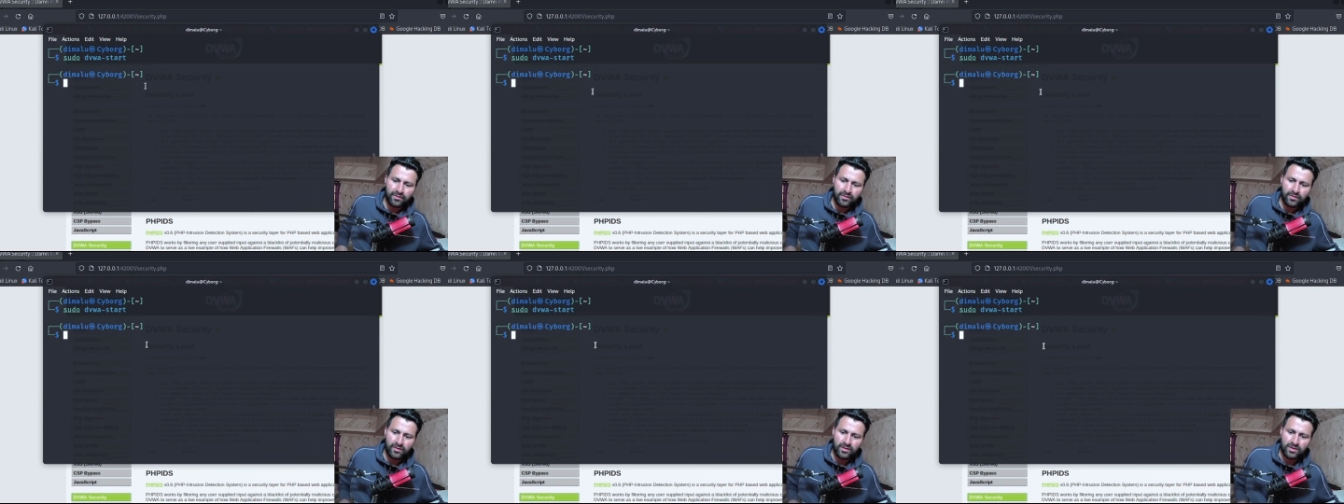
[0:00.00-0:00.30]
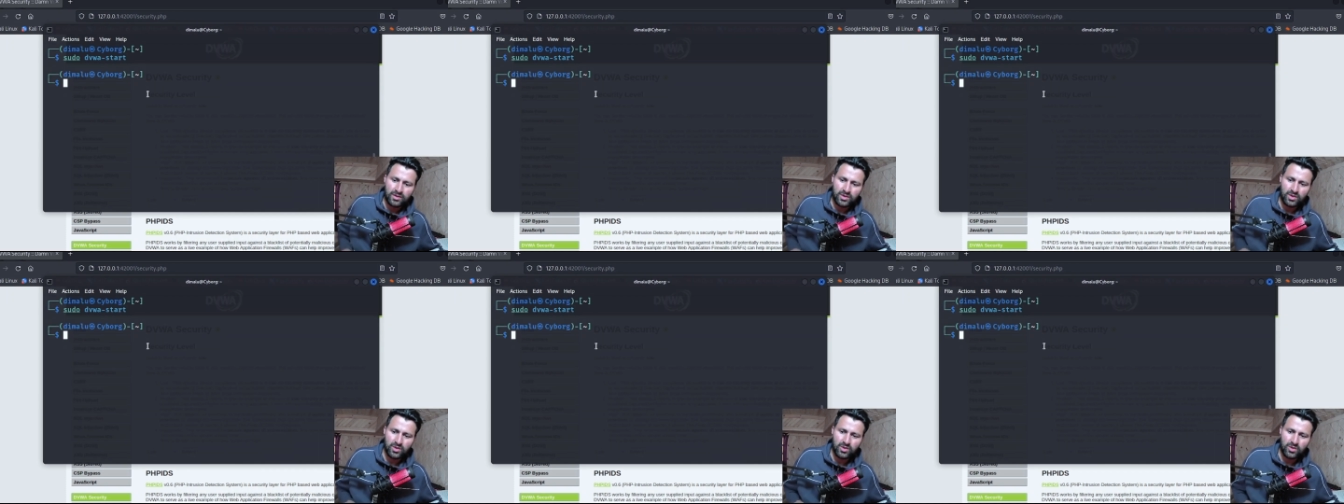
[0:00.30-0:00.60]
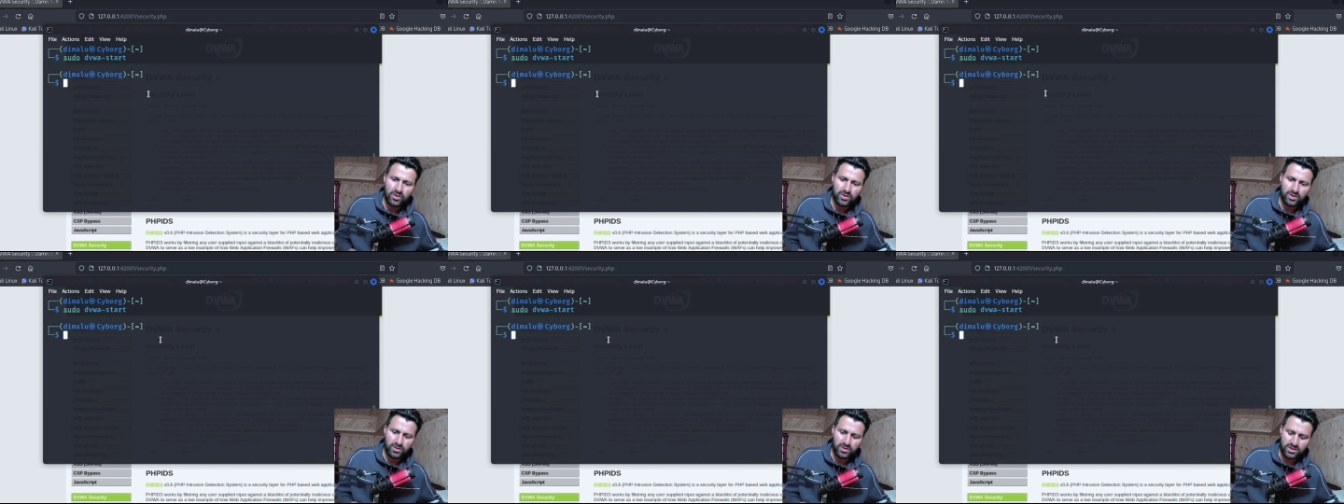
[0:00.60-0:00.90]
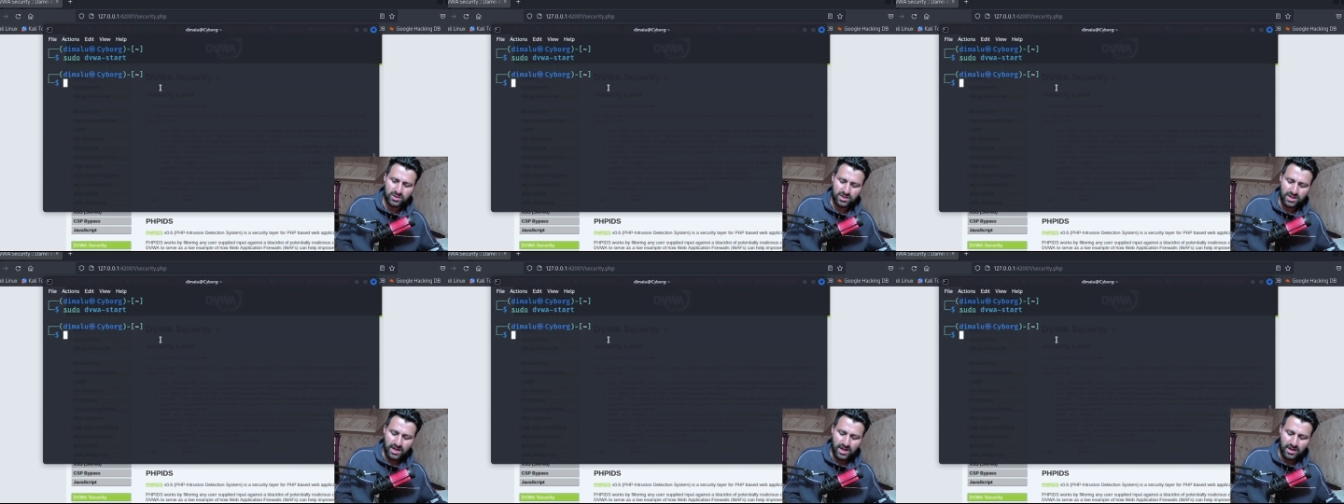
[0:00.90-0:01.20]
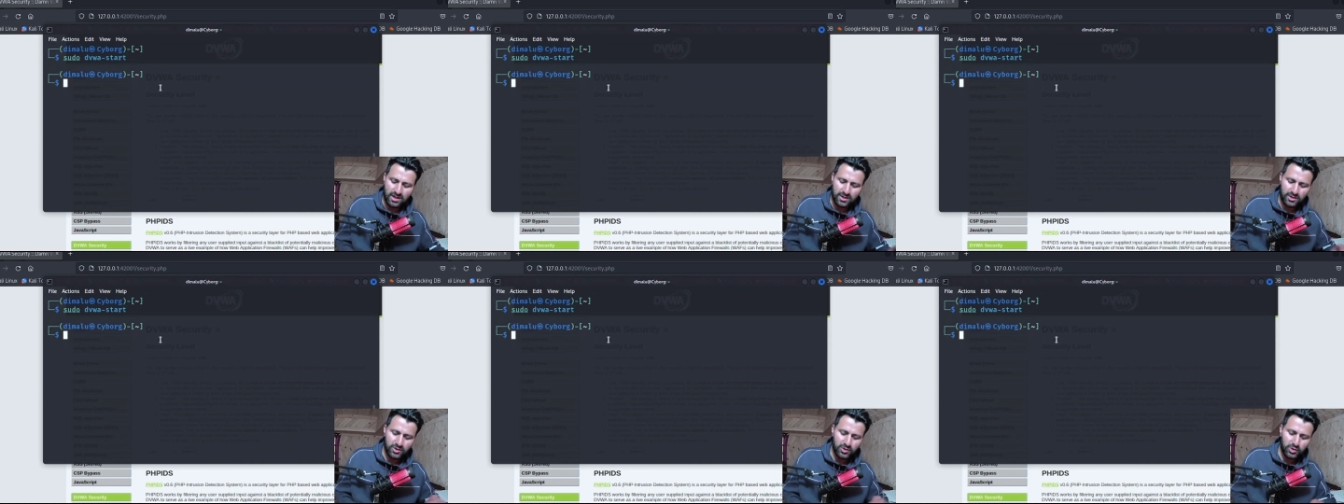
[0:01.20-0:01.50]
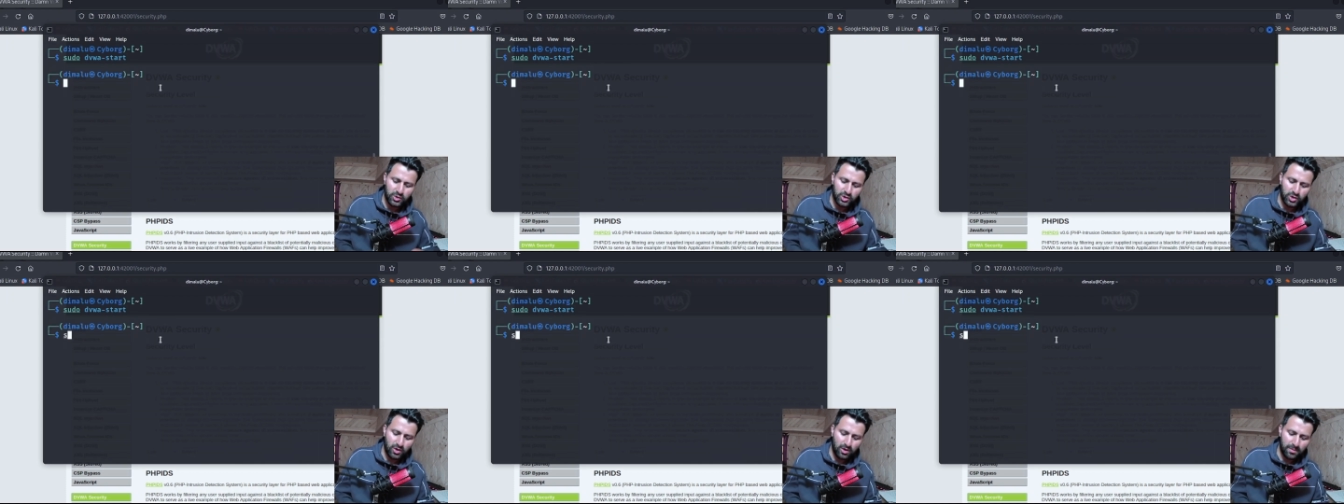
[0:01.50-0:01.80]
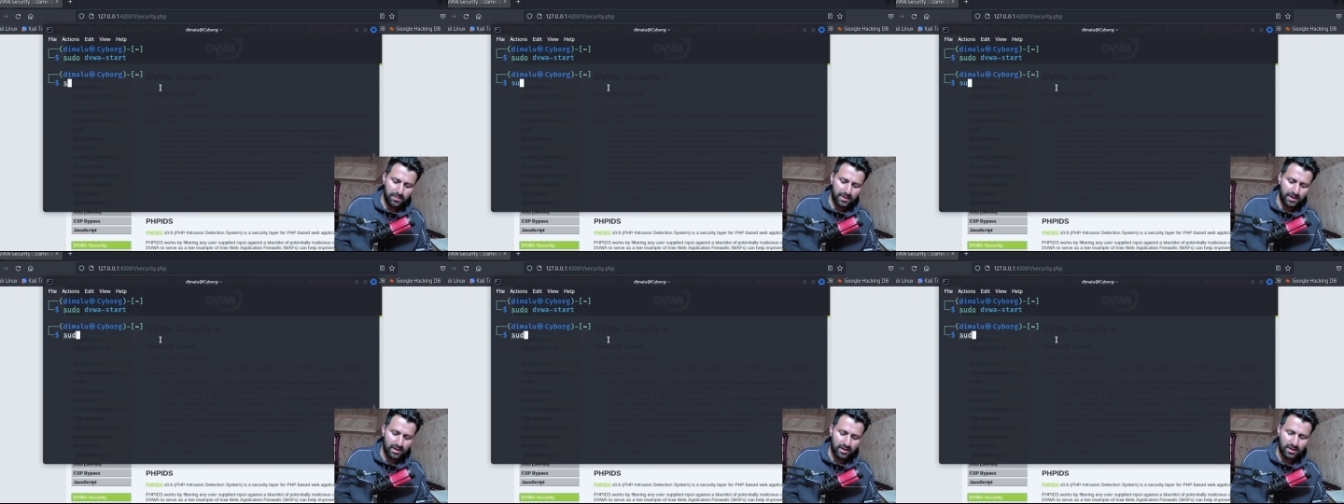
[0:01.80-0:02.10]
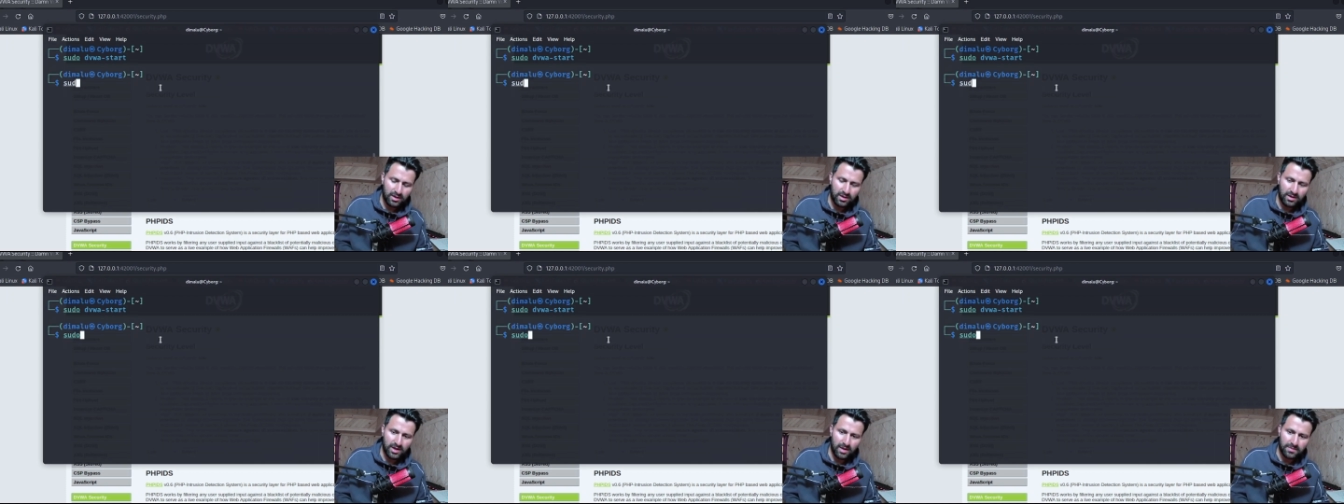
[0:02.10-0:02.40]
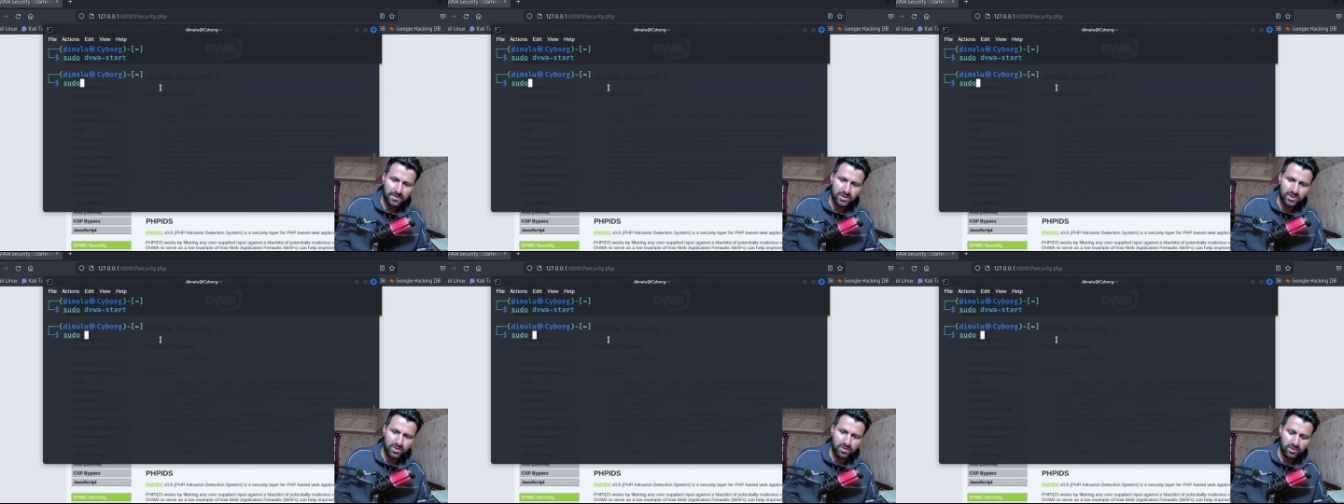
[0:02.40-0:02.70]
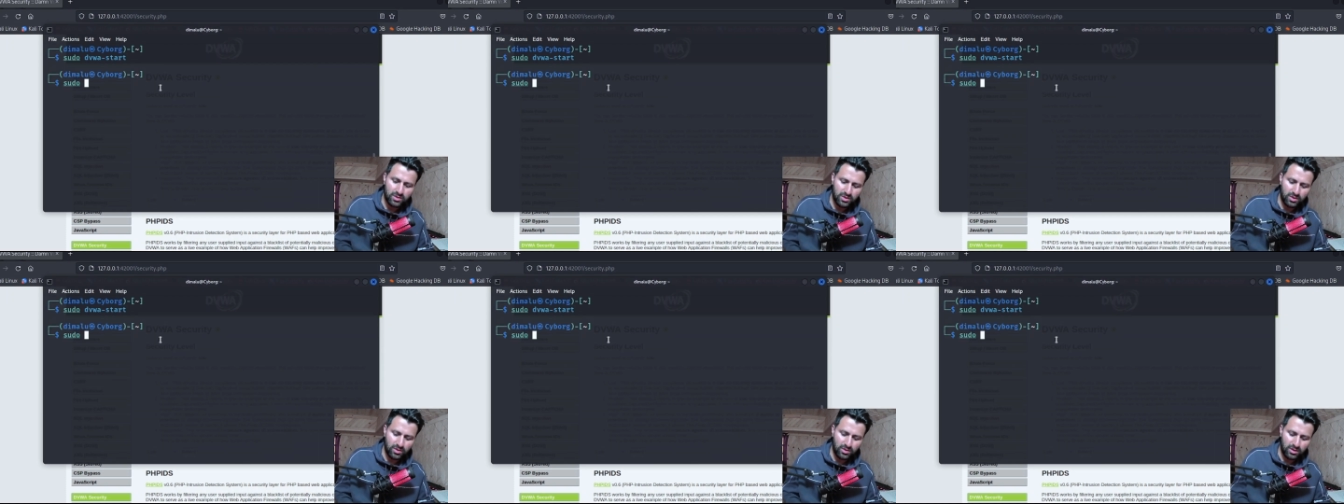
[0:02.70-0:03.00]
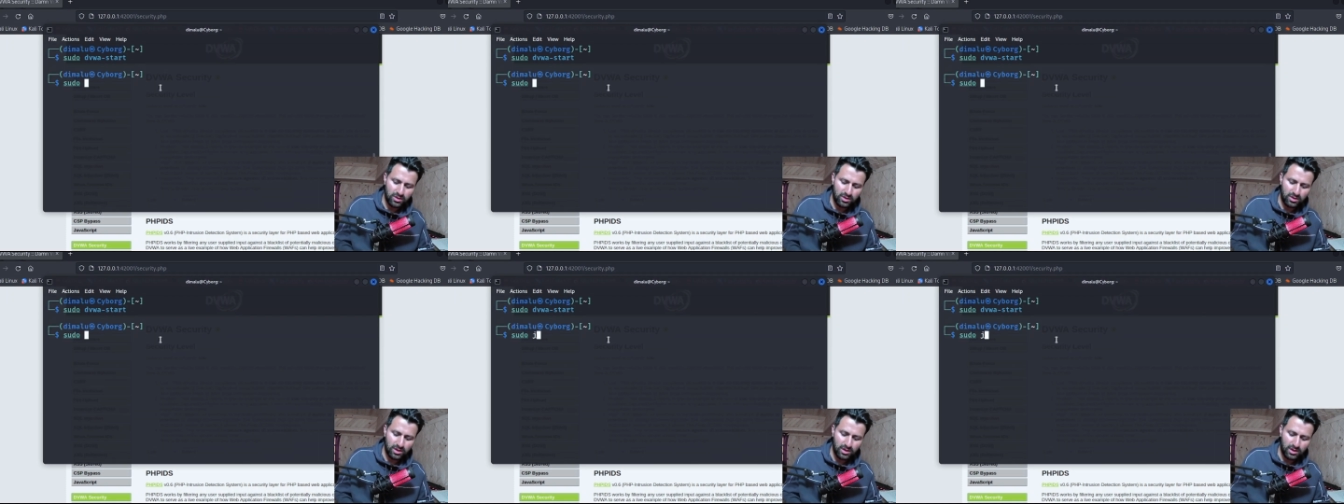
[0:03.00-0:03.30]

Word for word: So to start Juice Shop, type sudo